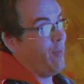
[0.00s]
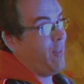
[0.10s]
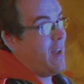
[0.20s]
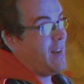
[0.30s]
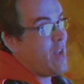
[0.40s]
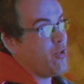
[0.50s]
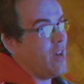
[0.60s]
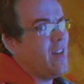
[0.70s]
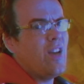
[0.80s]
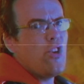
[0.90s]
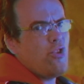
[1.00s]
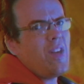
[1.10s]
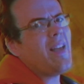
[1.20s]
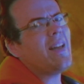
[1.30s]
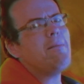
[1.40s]
her Saiyan nature, she
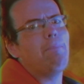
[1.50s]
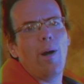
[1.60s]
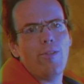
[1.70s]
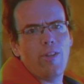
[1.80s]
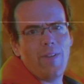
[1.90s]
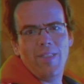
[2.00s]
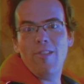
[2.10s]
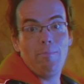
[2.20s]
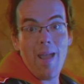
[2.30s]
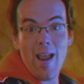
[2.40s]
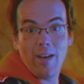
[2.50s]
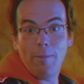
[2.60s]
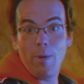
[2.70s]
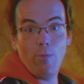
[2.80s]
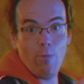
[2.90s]
can get impulsive, and this may end
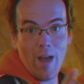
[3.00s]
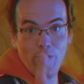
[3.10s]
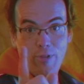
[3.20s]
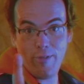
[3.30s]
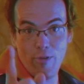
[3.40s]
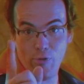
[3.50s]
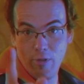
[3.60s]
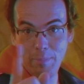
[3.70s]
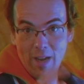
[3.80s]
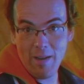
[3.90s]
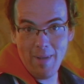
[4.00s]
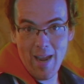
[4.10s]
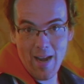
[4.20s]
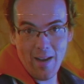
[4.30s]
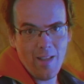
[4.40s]
up with rash decisions being
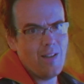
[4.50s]
made.